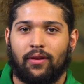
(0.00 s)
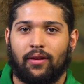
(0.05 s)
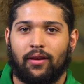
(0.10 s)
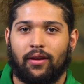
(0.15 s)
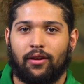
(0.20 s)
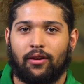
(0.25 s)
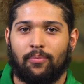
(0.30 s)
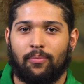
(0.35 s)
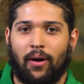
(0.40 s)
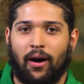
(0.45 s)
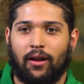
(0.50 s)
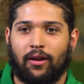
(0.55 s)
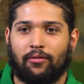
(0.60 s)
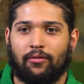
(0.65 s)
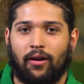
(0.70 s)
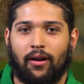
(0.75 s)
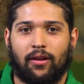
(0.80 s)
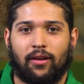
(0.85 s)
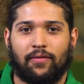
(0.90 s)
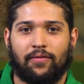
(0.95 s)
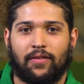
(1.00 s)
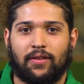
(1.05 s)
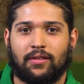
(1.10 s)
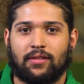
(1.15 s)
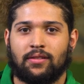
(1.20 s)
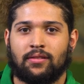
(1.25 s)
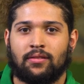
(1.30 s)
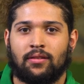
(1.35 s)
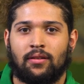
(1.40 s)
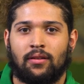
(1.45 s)
get your body right if
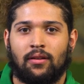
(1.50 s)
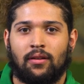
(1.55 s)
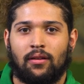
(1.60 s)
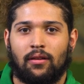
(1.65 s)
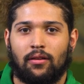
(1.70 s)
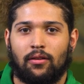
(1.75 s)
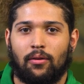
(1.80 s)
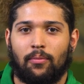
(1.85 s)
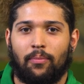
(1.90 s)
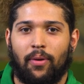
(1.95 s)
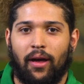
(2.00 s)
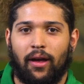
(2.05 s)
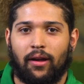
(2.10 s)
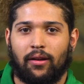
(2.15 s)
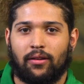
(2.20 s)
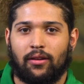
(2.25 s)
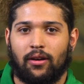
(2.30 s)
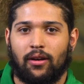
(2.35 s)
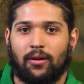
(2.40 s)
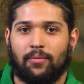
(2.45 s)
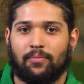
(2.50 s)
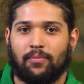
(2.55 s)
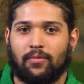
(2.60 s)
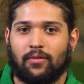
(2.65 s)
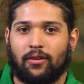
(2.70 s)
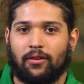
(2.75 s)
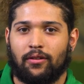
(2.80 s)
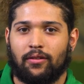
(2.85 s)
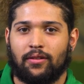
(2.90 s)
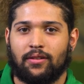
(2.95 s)
it's a little banged up
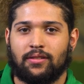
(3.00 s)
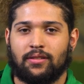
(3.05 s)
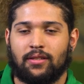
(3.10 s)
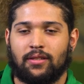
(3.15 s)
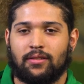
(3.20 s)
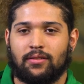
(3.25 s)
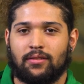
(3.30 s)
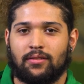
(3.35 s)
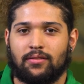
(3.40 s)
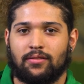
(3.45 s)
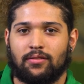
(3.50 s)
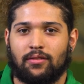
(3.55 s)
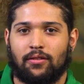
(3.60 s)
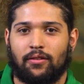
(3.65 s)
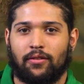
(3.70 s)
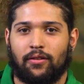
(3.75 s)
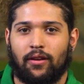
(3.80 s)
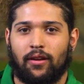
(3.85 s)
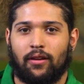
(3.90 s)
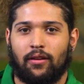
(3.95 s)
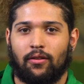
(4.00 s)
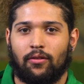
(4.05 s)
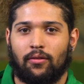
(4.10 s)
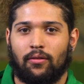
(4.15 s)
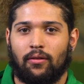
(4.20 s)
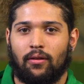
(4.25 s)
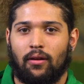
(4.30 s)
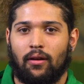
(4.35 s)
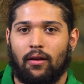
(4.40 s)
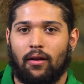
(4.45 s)
during the season. So getting
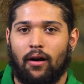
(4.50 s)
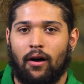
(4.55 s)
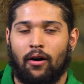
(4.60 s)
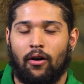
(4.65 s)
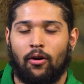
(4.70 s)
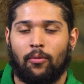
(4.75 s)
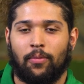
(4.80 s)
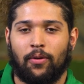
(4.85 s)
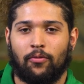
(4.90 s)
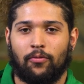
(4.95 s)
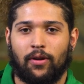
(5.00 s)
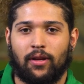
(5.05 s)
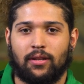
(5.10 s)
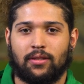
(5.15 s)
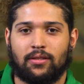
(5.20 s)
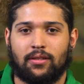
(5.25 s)
an open week